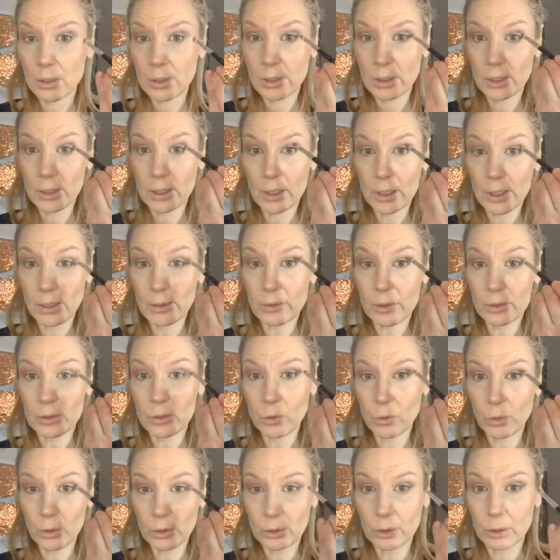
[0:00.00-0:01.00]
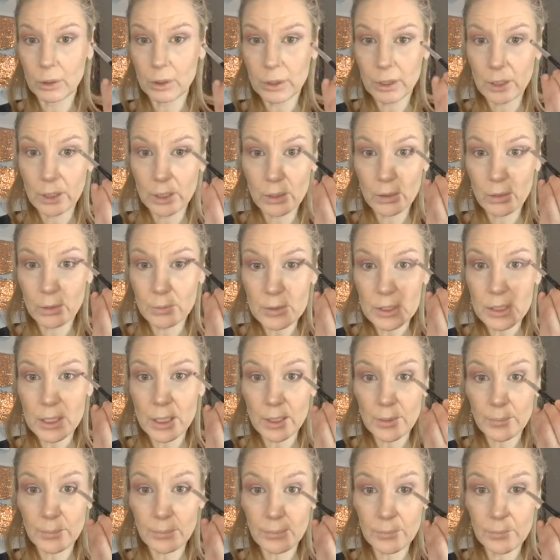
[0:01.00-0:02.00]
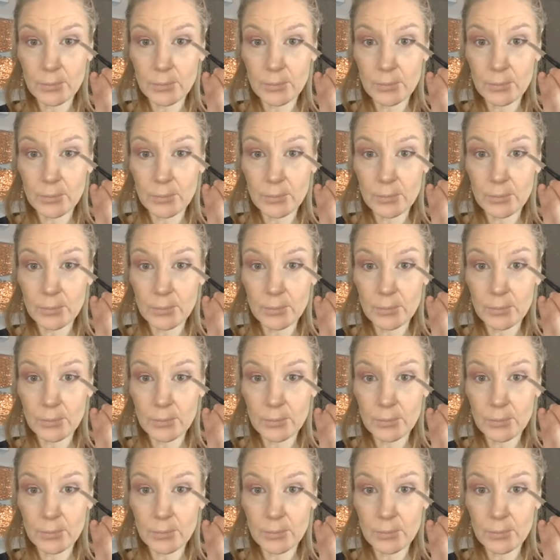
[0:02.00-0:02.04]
get out the door look. You know what I'm saying?